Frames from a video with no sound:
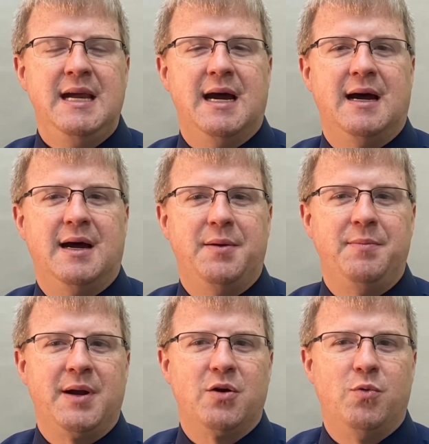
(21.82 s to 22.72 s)

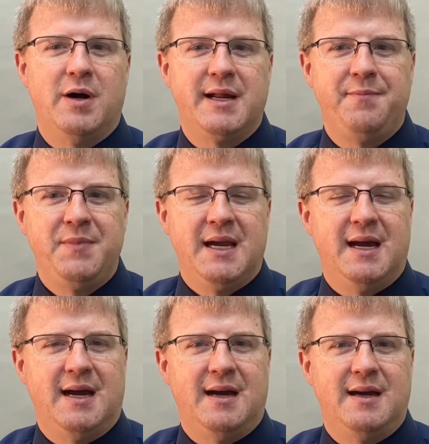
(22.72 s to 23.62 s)
Marijuana
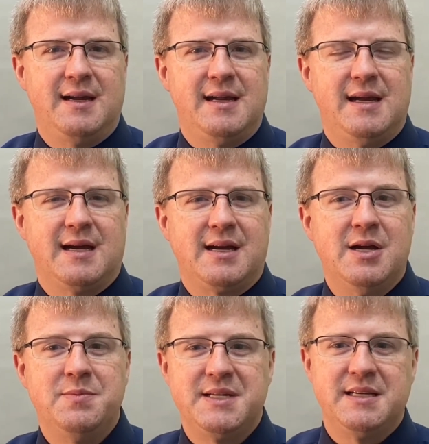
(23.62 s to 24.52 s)

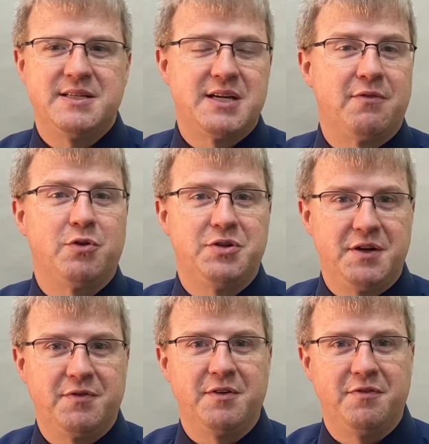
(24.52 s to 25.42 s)
comes in several
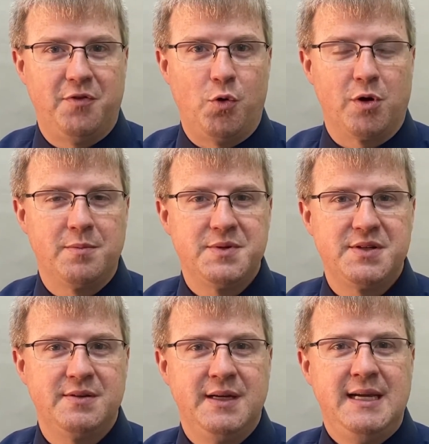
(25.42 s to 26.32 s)
different
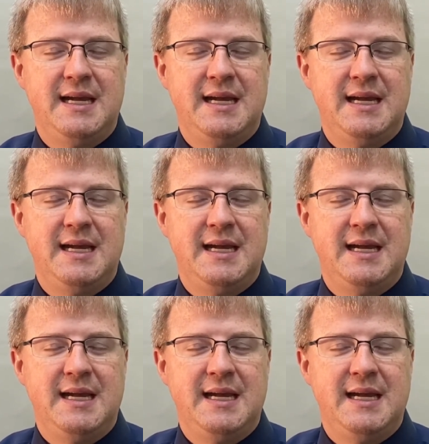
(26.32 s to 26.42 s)
forms.